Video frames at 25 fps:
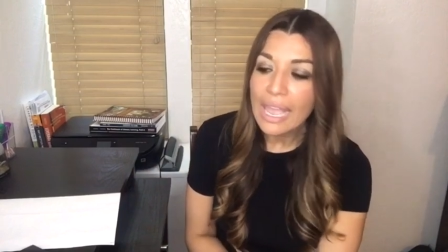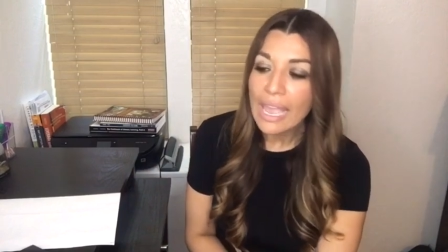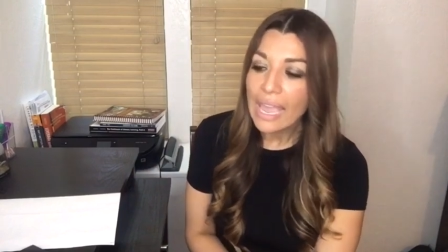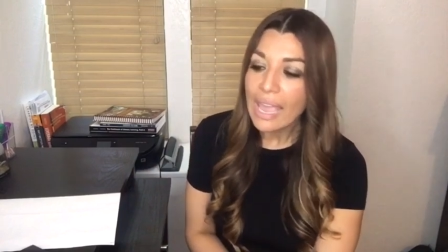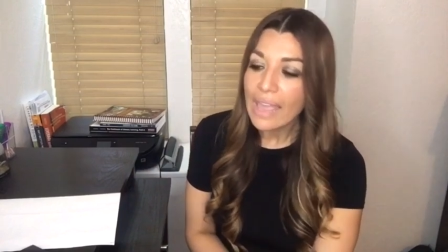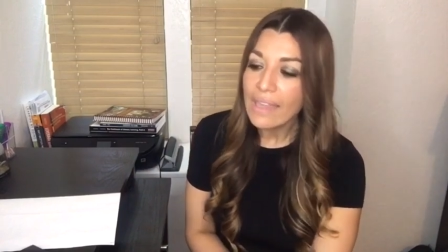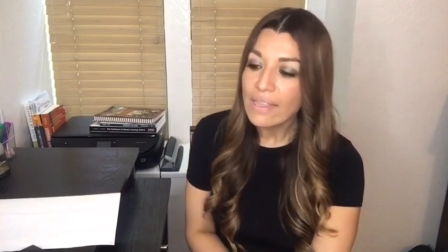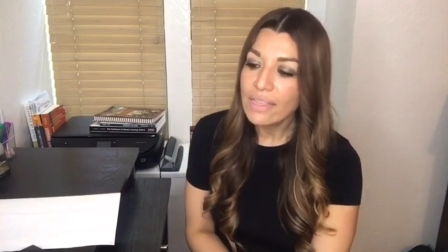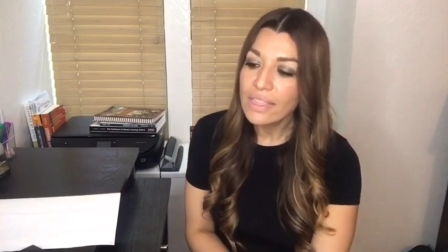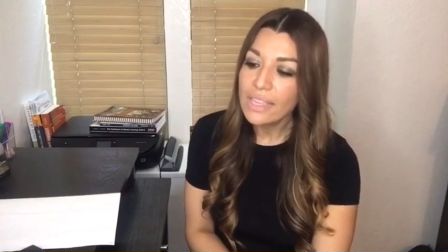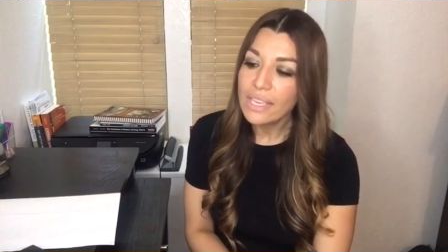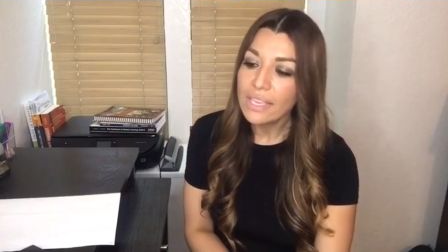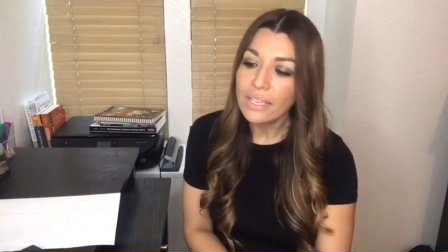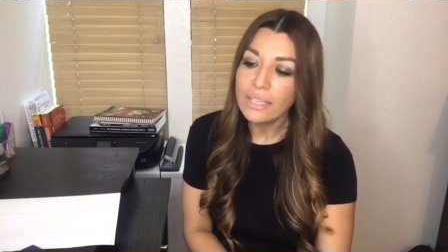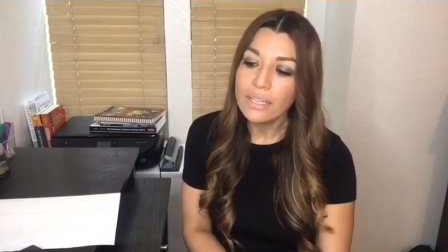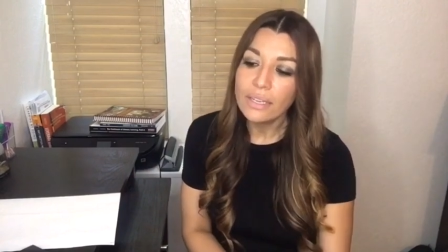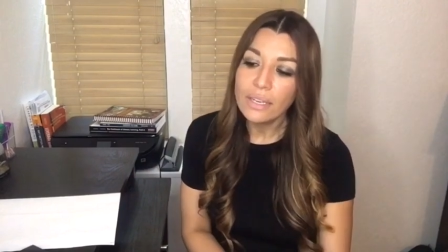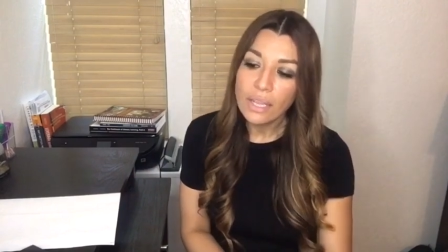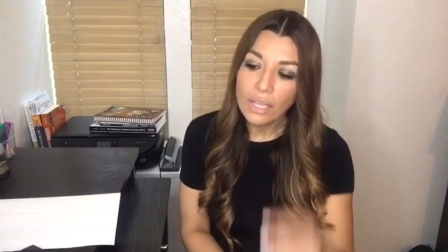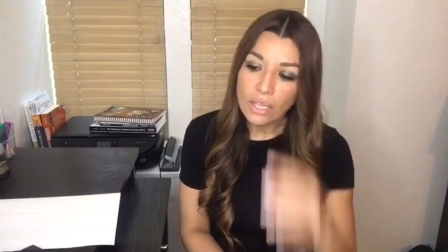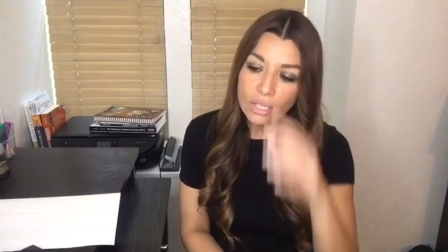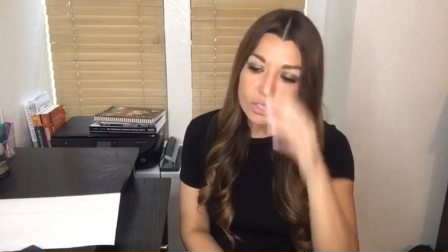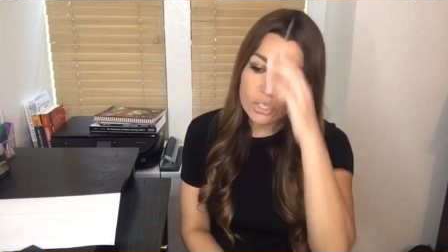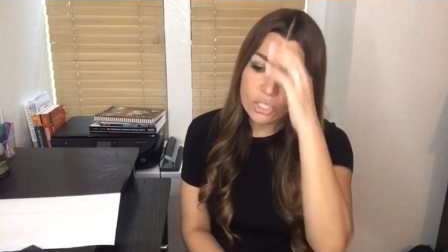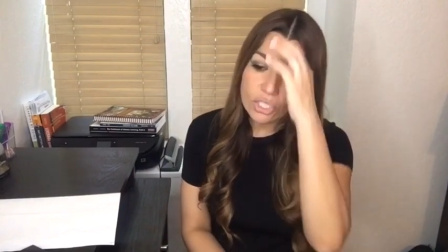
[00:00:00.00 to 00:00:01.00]
And
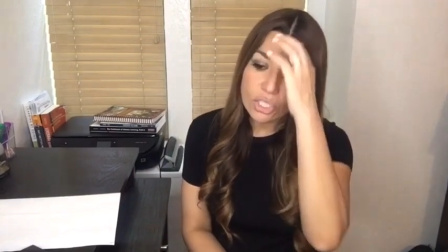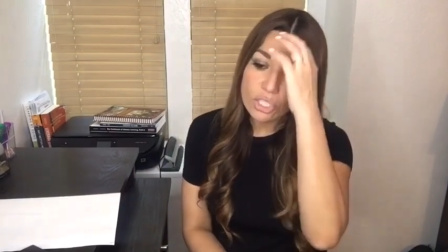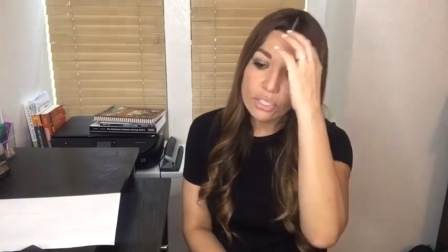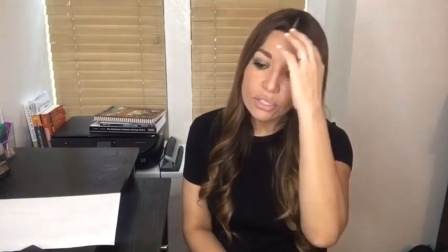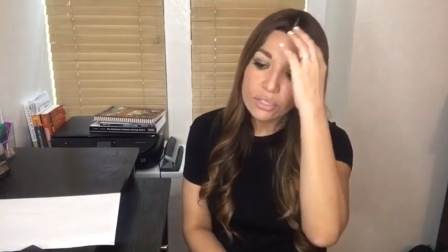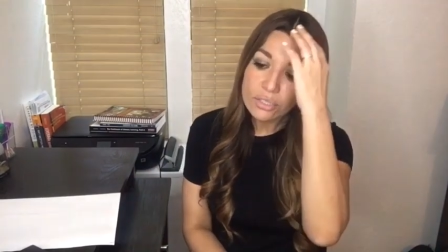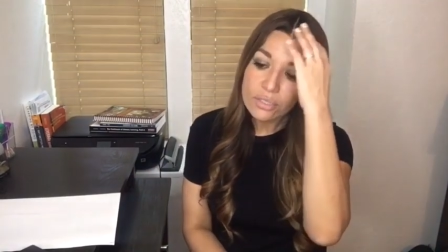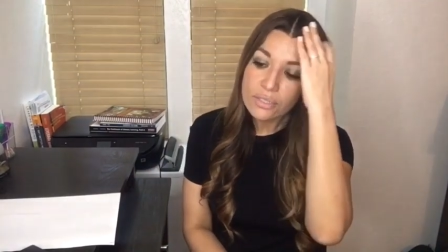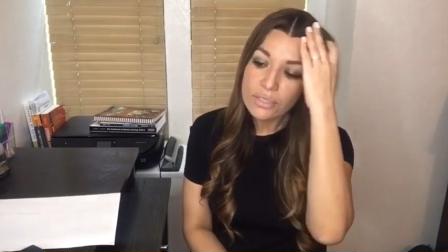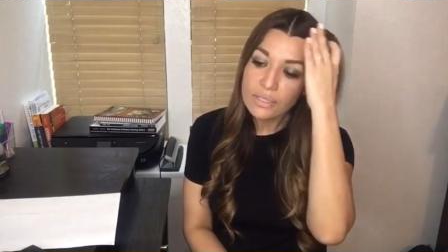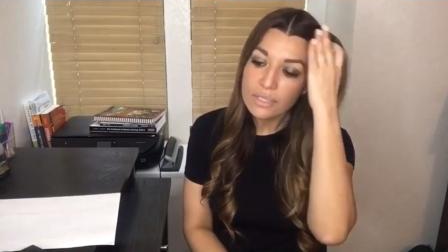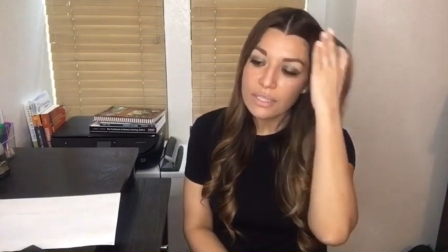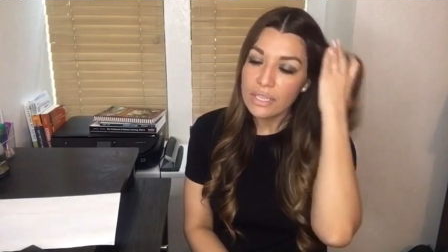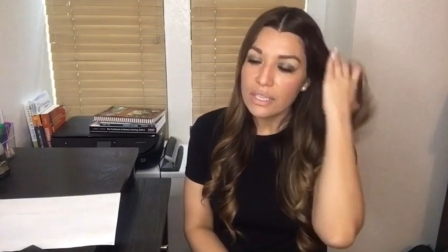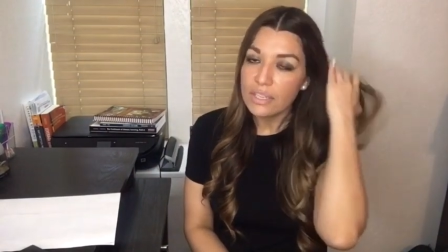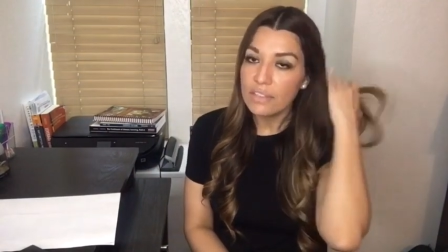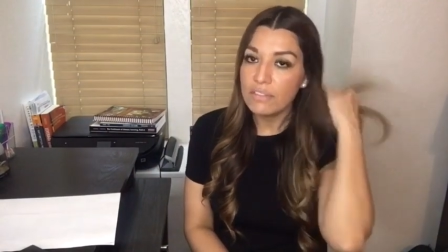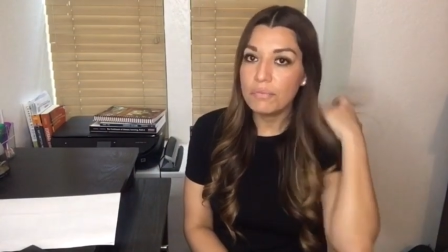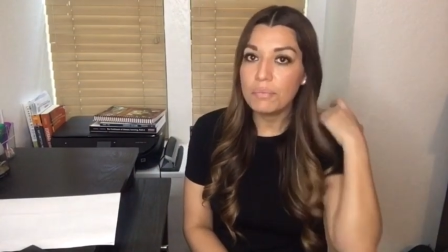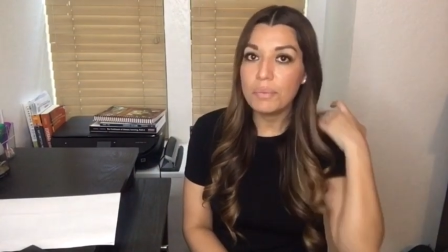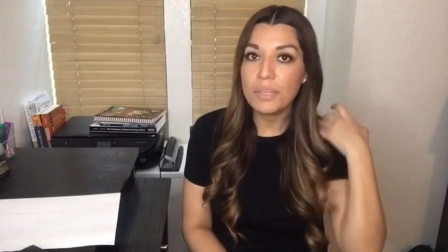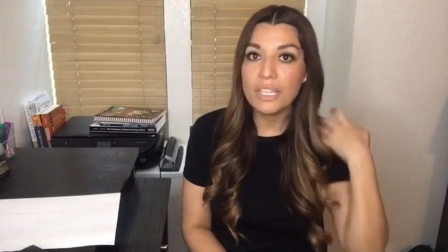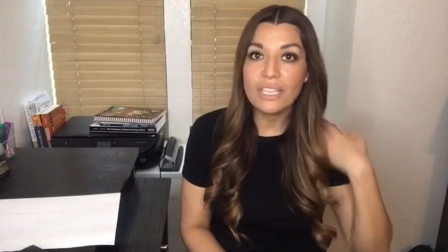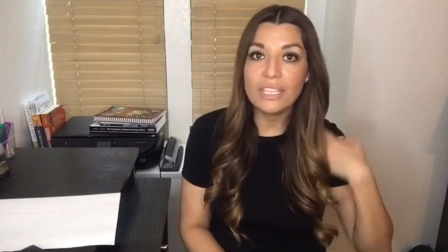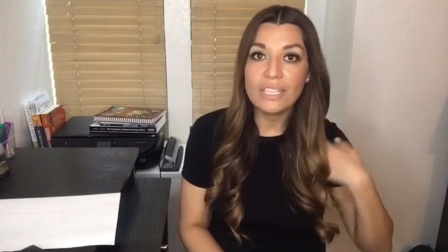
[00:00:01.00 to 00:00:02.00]
then
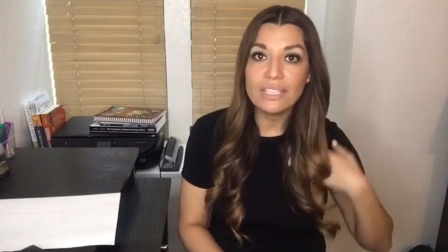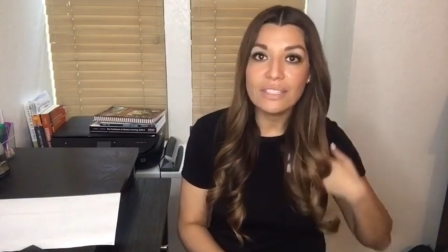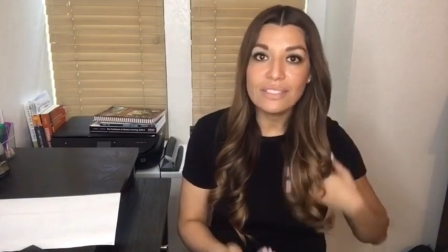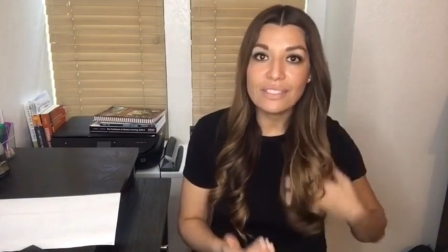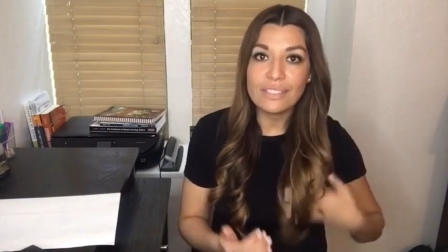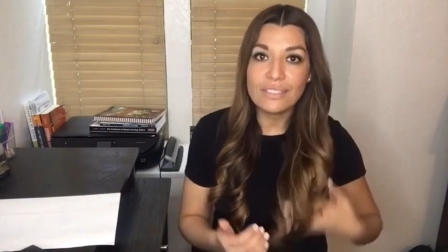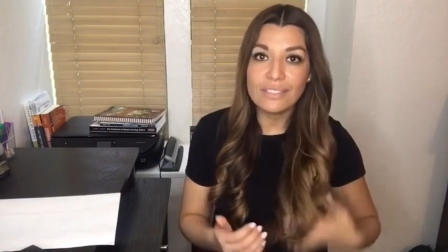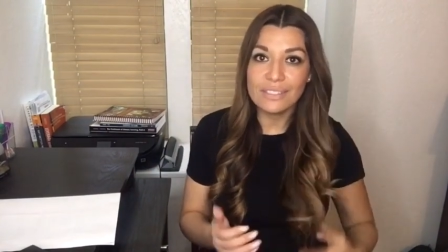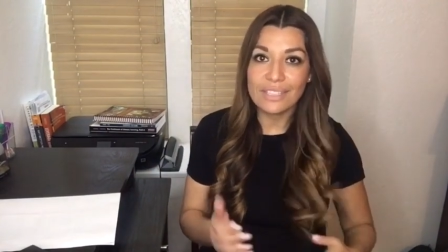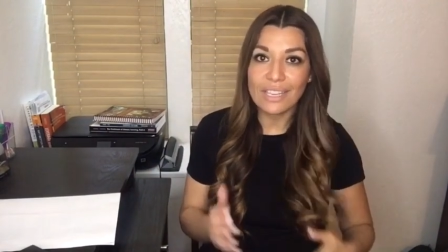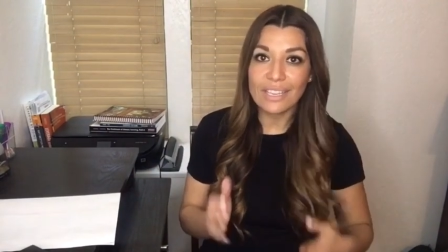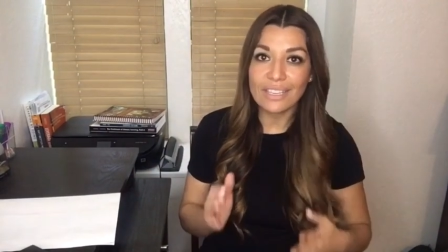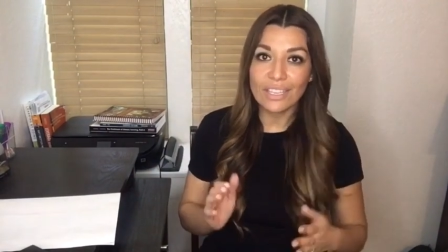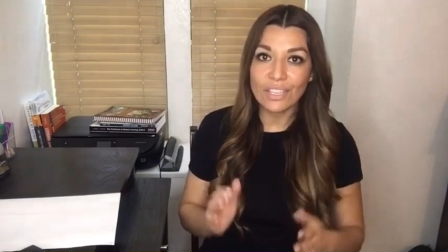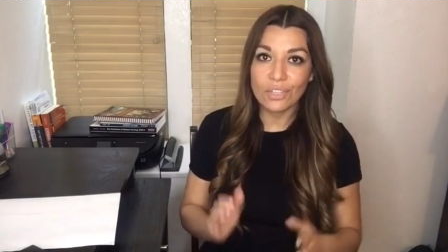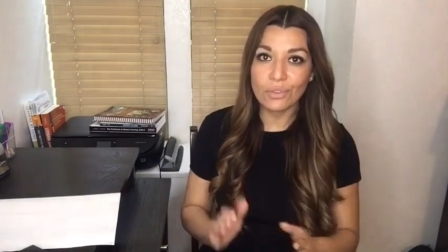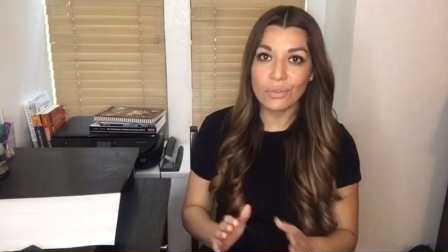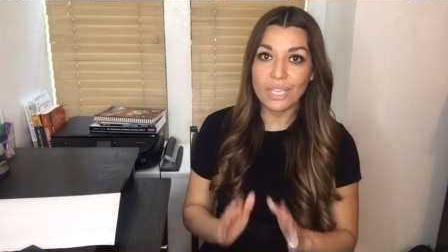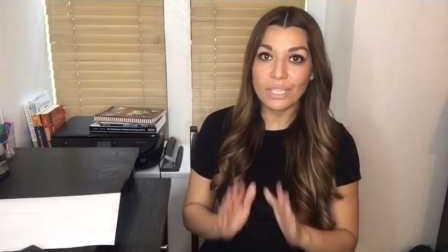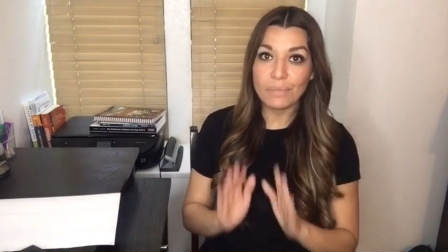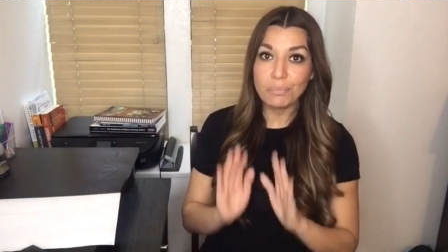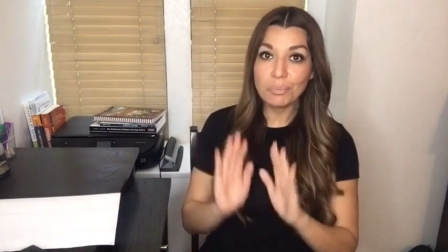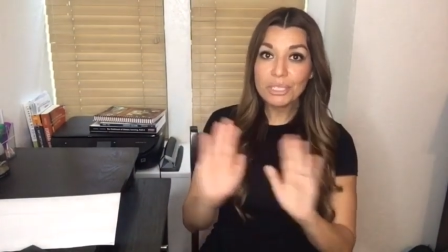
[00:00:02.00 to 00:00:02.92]
cursive begins in 2nd grade.